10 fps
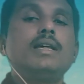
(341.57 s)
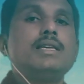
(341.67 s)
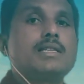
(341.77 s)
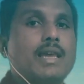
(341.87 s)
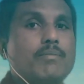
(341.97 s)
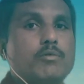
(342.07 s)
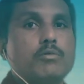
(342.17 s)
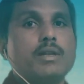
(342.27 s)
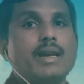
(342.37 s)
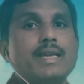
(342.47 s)
only escape
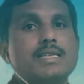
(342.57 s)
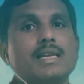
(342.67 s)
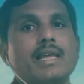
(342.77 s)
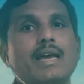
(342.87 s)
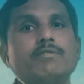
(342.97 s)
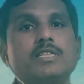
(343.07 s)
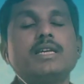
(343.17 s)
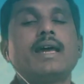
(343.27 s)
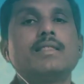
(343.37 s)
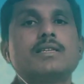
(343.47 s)
through the nasal
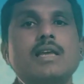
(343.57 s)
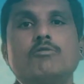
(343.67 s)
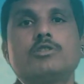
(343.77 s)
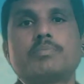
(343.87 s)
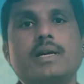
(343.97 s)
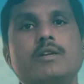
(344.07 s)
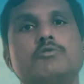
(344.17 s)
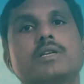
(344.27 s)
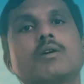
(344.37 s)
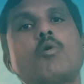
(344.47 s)
cavity, and the sounds
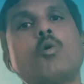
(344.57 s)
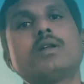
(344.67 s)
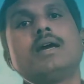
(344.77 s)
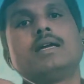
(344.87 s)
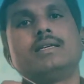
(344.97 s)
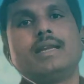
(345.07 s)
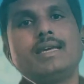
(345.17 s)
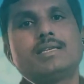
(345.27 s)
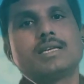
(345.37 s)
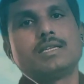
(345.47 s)
produced are called
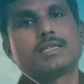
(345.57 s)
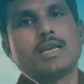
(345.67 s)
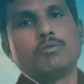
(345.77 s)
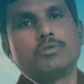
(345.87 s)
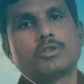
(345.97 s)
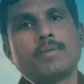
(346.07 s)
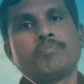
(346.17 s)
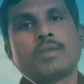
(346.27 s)
nasal sounds.